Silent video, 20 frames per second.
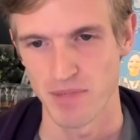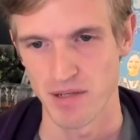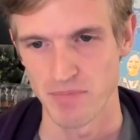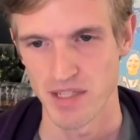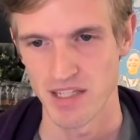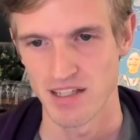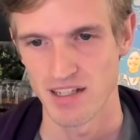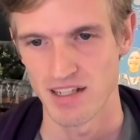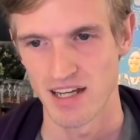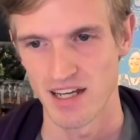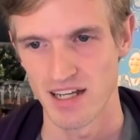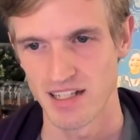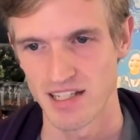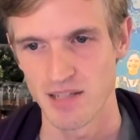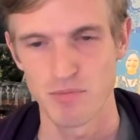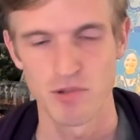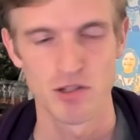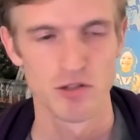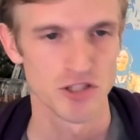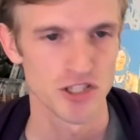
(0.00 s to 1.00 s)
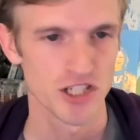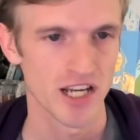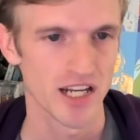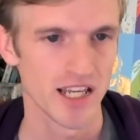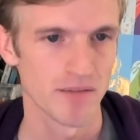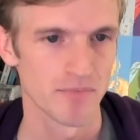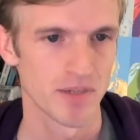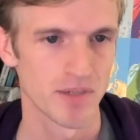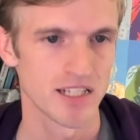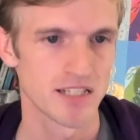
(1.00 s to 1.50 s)
me uh, deep load
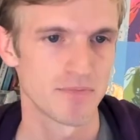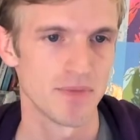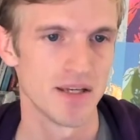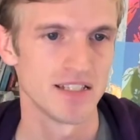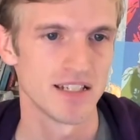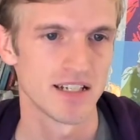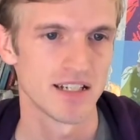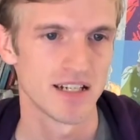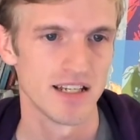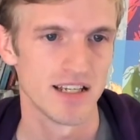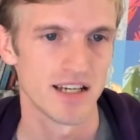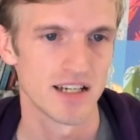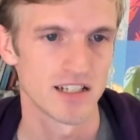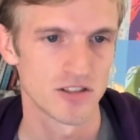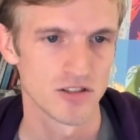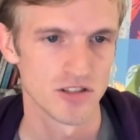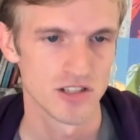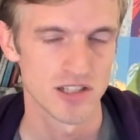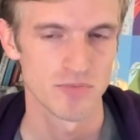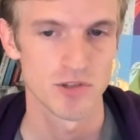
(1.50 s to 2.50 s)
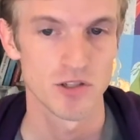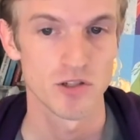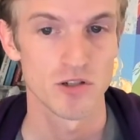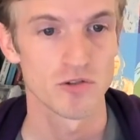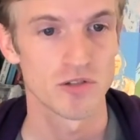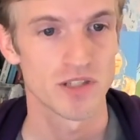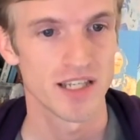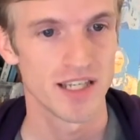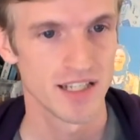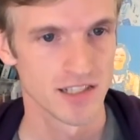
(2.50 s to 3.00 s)
shedding, but it's basically a system to
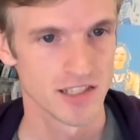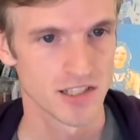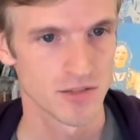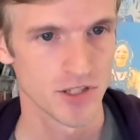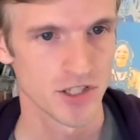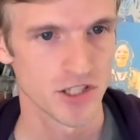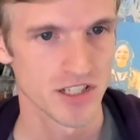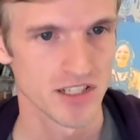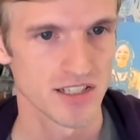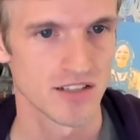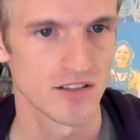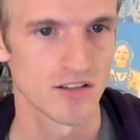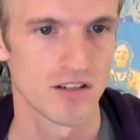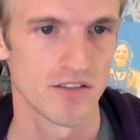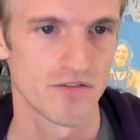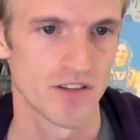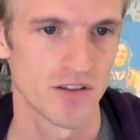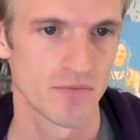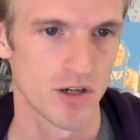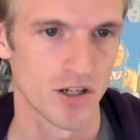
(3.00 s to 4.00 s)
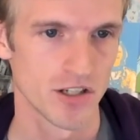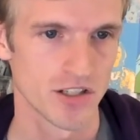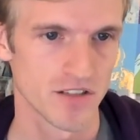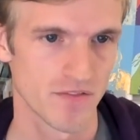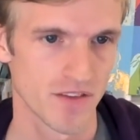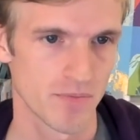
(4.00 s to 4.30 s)
load kill switches into different parts of the